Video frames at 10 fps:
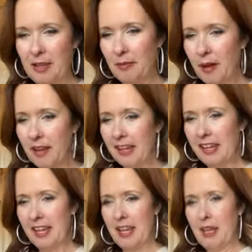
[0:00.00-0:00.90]
But
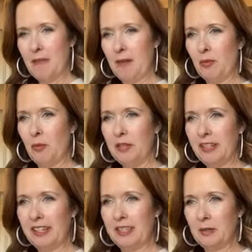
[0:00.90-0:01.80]
my point
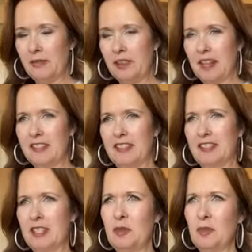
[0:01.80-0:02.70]
is, we've got this
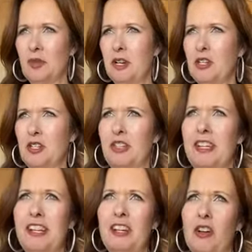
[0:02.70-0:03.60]
such pressure to
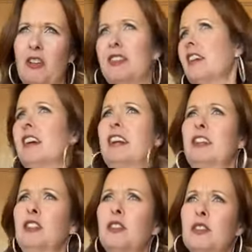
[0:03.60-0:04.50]
get it all done
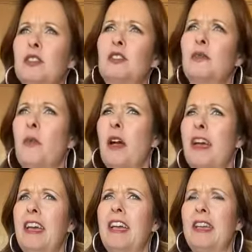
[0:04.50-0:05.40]
and look a certain
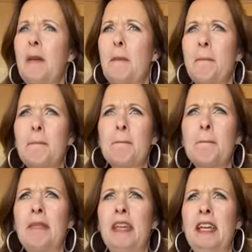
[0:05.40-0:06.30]
way and
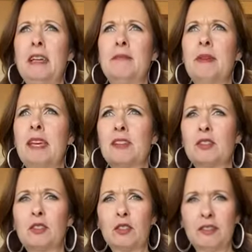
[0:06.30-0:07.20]
make a
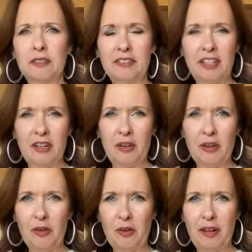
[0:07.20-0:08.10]
certain, you
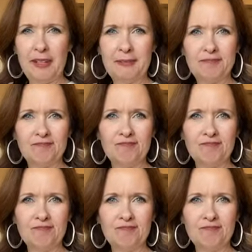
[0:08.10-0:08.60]
know, um,